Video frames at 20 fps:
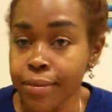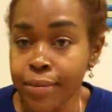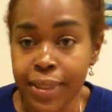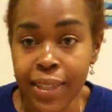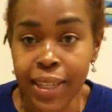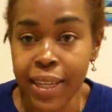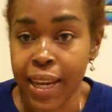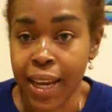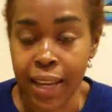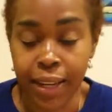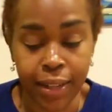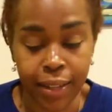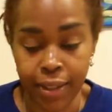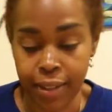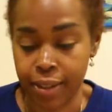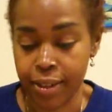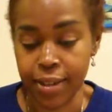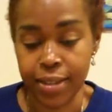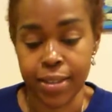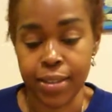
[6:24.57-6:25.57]
get out of
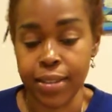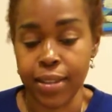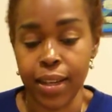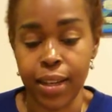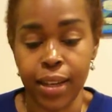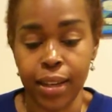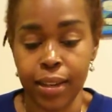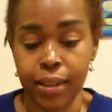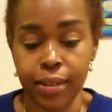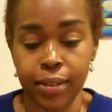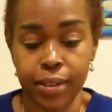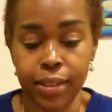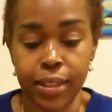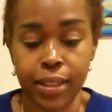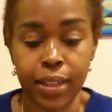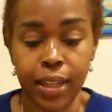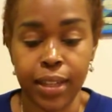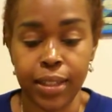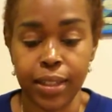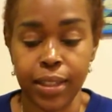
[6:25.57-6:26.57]
there. It's done. It's a
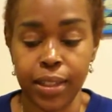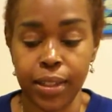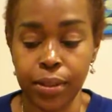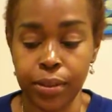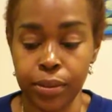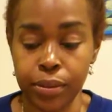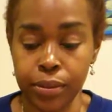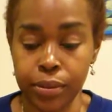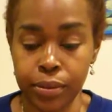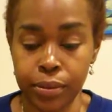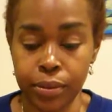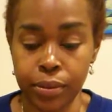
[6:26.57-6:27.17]
done deal.